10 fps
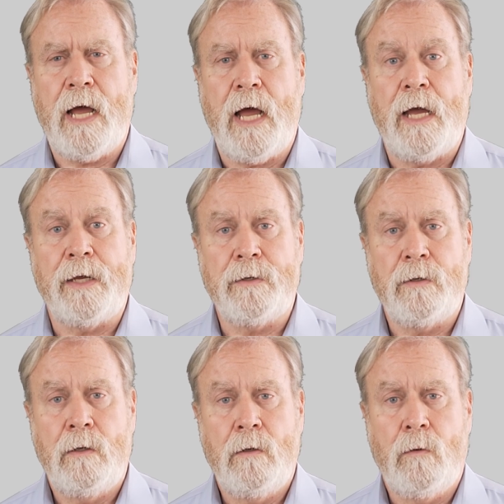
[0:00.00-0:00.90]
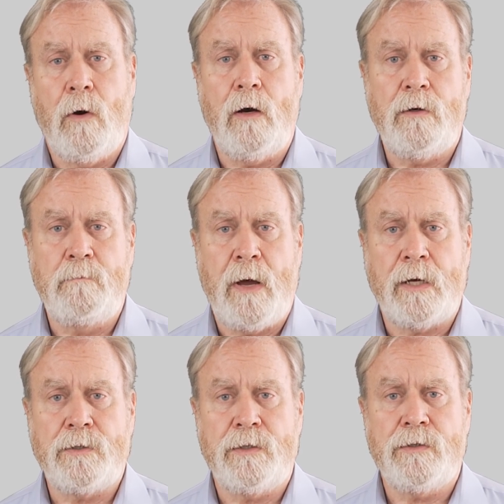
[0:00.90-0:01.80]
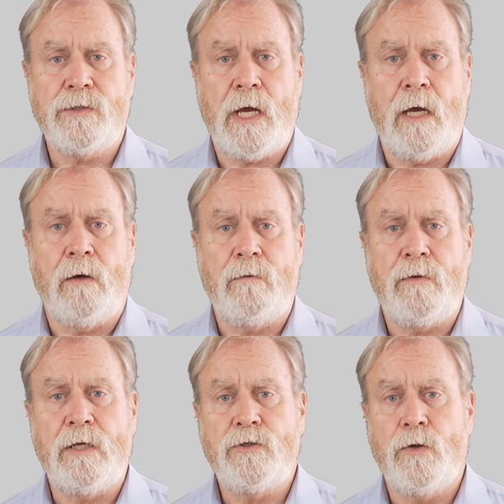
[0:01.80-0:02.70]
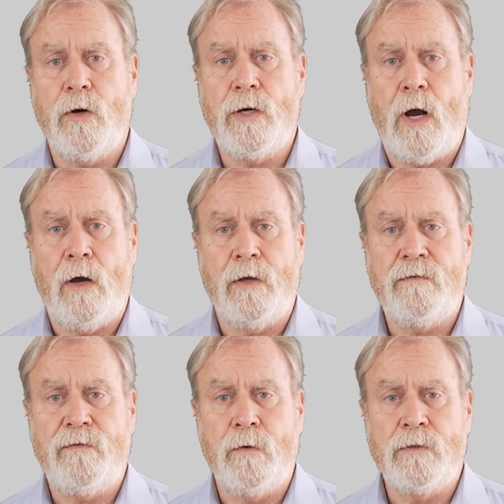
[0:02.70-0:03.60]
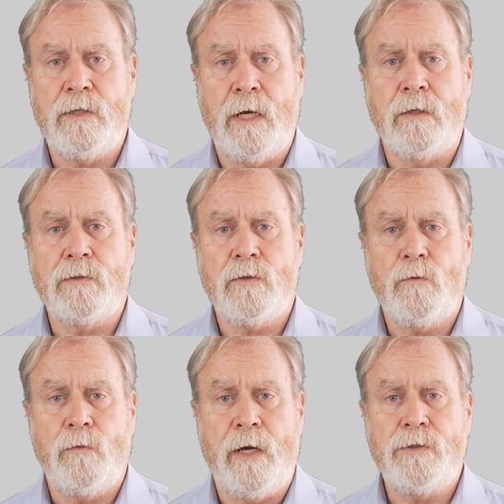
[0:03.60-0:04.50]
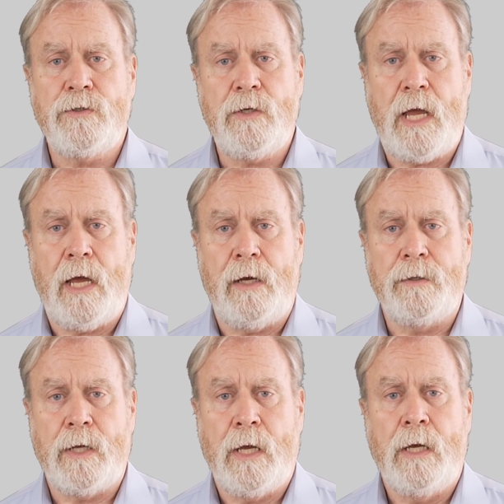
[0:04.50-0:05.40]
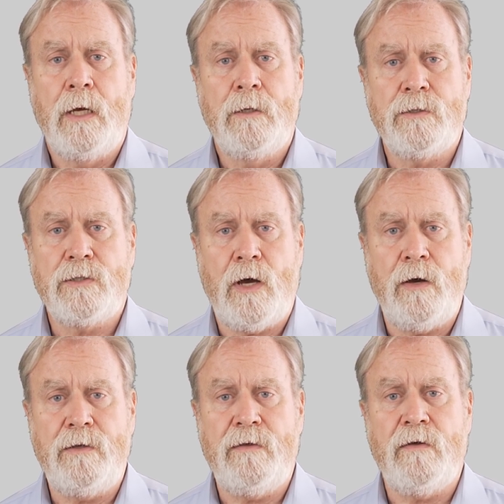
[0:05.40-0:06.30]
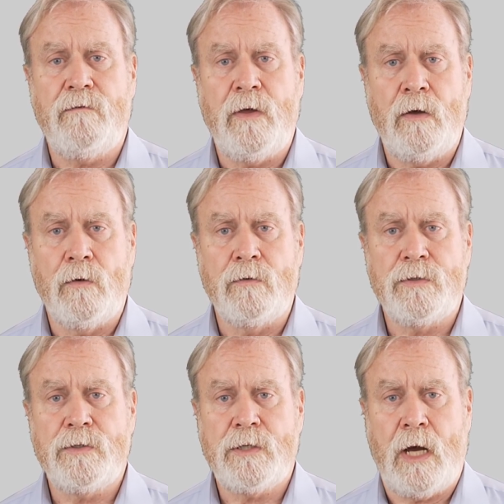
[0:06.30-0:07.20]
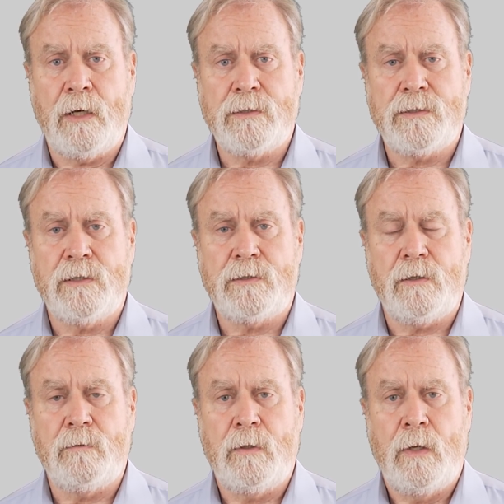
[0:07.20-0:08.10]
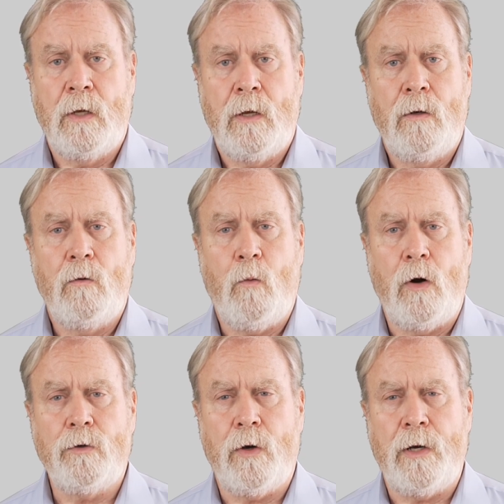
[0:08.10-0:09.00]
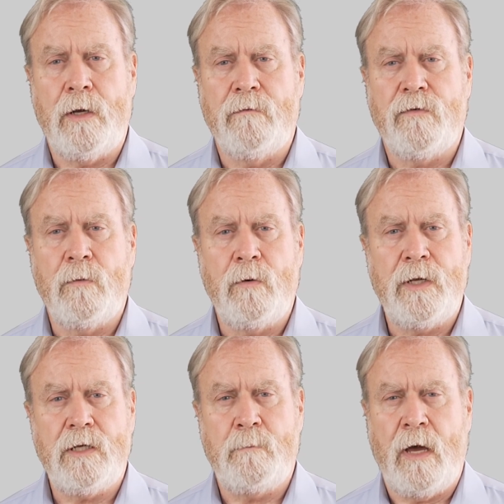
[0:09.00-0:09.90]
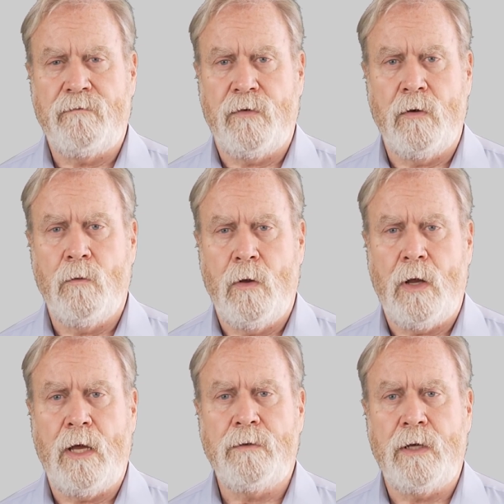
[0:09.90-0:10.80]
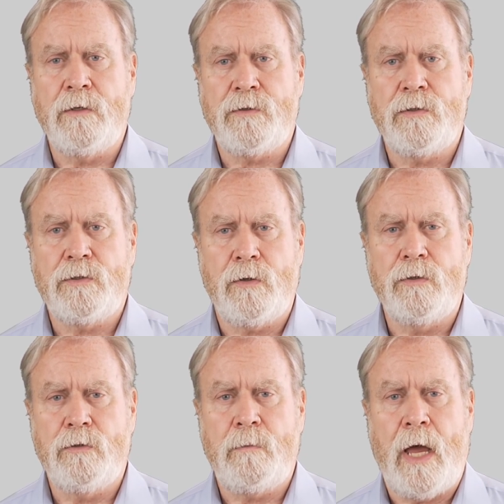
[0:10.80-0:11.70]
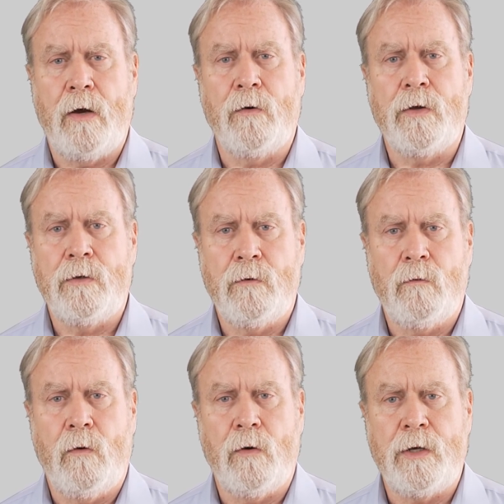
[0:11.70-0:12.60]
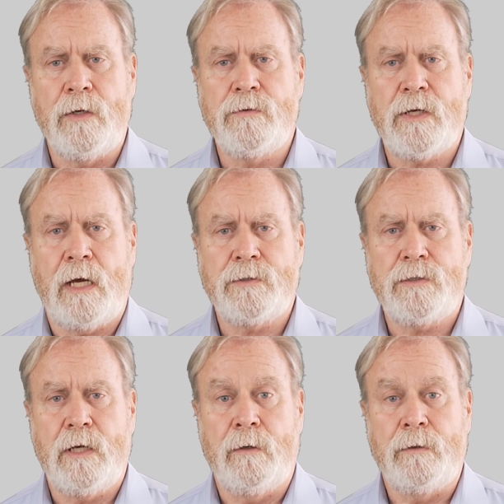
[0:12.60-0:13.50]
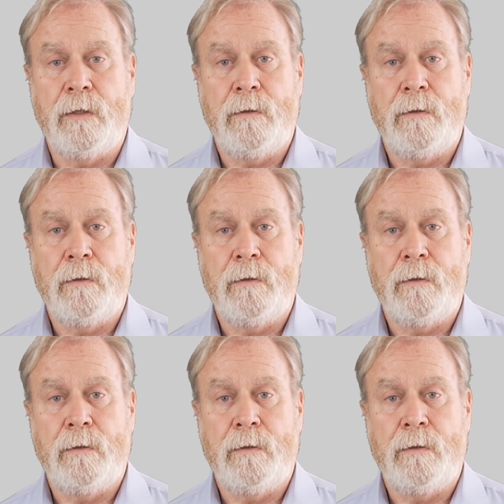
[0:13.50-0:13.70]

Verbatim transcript: Hi, welcome back to the channel. Picture a car enthusiast, wrench in hand, staring at their vehicle's exhaust system, wondering if removing the muffler will unleash a surge of power in a roaring exhaust node.